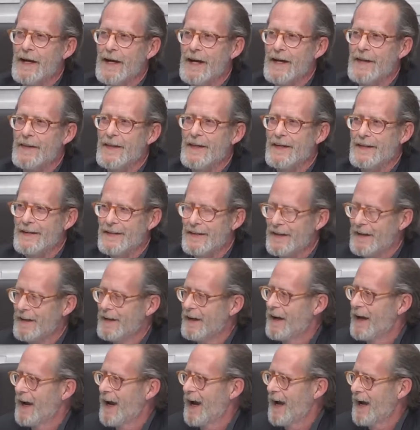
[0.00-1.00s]
and then to
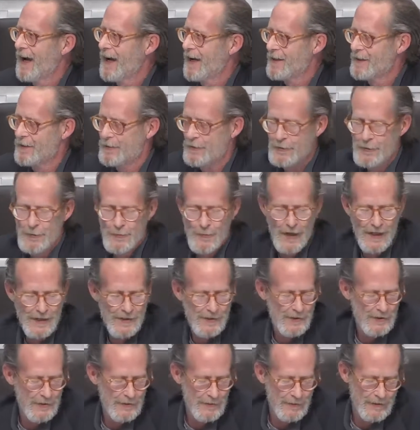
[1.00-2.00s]
add too
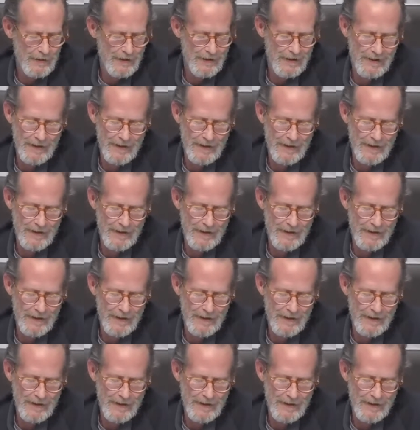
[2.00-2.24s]
much to it.